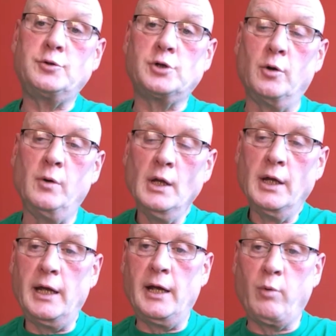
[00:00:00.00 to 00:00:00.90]
So
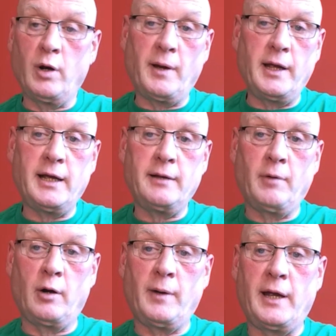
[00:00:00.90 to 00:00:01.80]
one of my
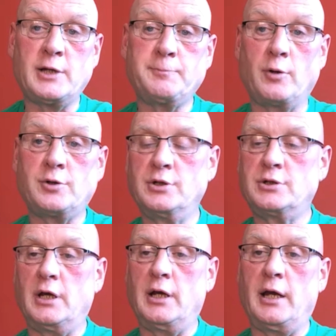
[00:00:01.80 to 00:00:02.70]
ex-boxers,
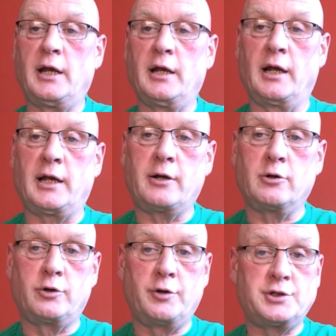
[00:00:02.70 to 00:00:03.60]
a guy
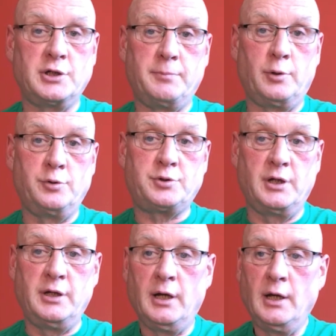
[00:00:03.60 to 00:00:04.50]
called Christian
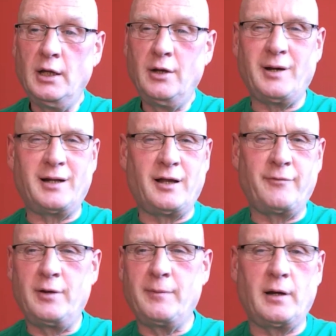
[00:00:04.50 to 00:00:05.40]
Baruski, who had, I
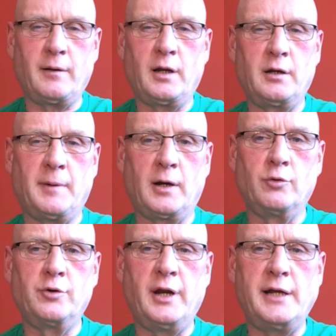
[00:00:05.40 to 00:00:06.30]
think, about
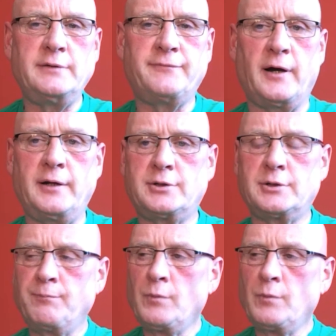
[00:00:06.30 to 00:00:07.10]
180 fights.